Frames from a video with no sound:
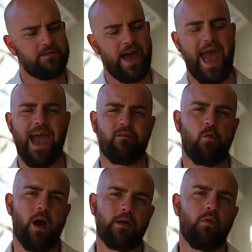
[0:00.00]
of a
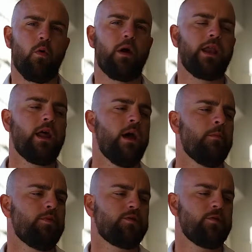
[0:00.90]
halfway point
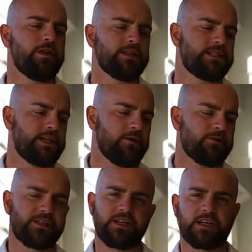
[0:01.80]
between the
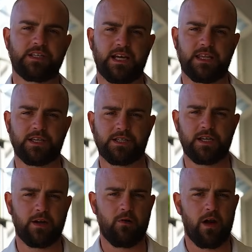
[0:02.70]
Z06 and the
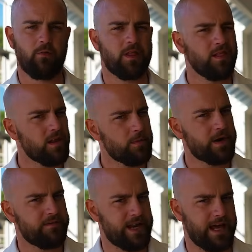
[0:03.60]
Stingray with a little bit
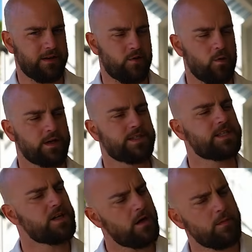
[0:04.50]
of an added twist. It's
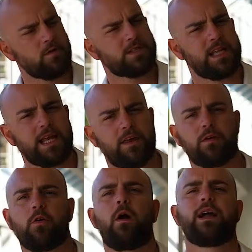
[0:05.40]
almost like the
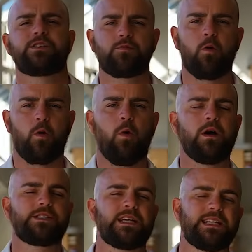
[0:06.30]
Grand Sport
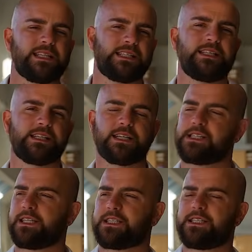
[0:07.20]
was in the C6
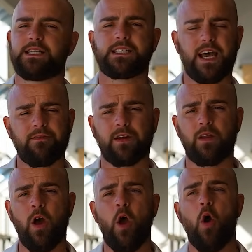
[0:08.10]
and the C7
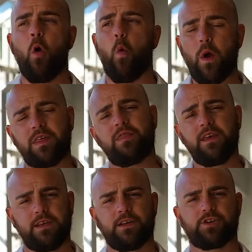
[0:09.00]
with the
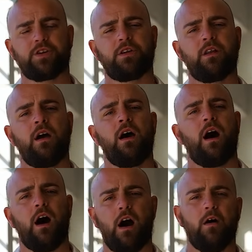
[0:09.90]
addition
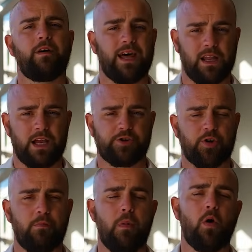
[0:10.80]
of an
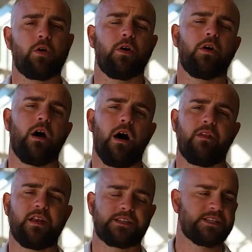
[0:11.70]
electric motor
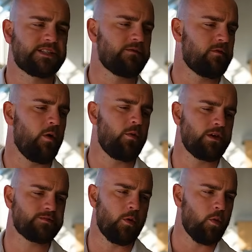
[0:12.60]
that assists the front
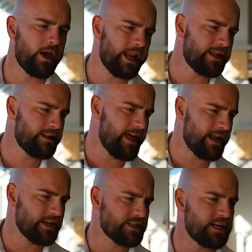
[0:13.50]
wheels, but we'll get into that
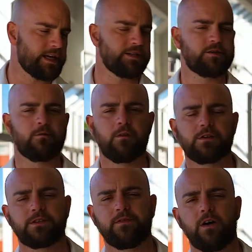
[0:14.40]
in a second. So
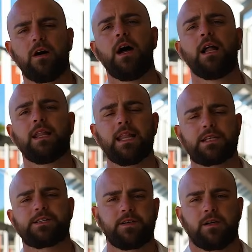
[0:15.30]
first of all,
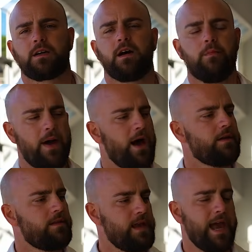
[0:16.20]
let's talk about
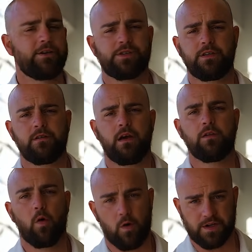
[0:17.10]
the engine and
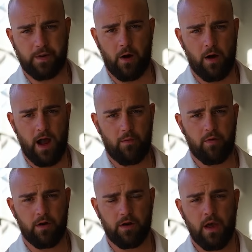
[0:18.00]
the horsepower output.